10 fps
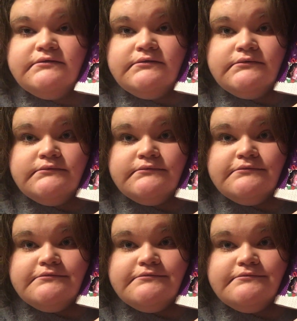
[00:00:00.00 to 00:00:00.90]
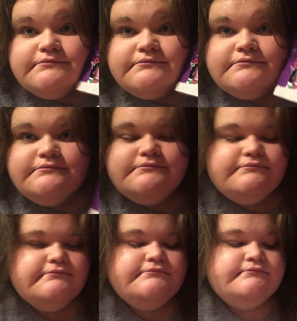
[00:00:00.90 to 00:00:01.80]

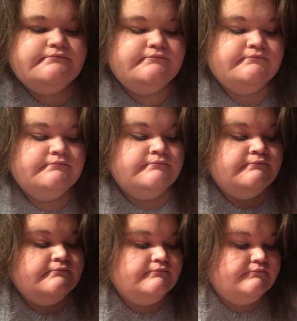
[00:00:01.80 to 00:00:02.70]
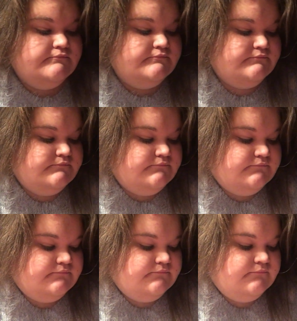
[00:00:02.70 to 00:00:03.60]

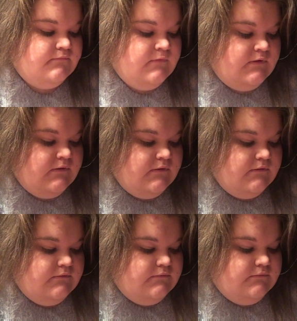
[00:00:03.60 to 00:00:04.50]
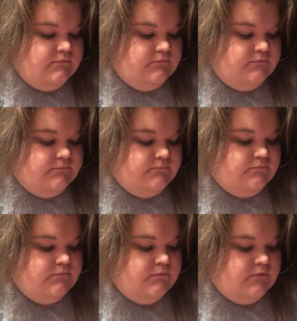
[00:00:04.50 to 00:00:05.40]

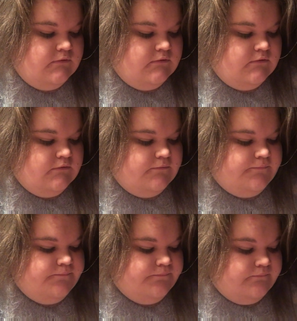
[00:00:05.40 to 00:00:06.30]
[no speech]